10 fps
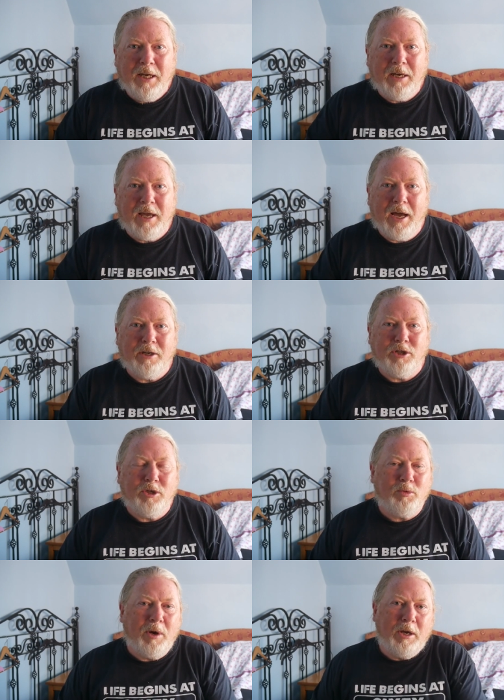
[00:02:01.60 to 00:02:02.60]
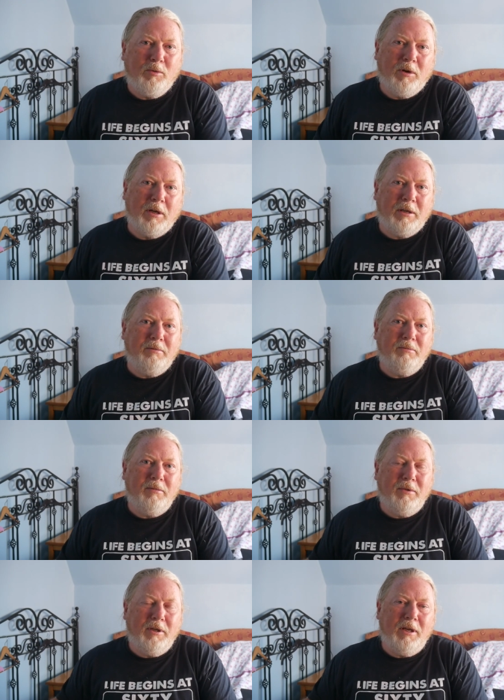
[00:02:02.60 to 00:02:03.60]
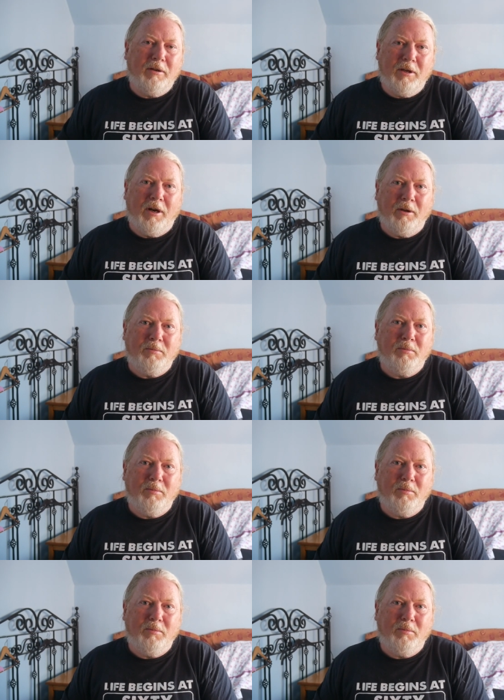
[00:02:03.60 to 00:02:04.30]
occasions where you want to you know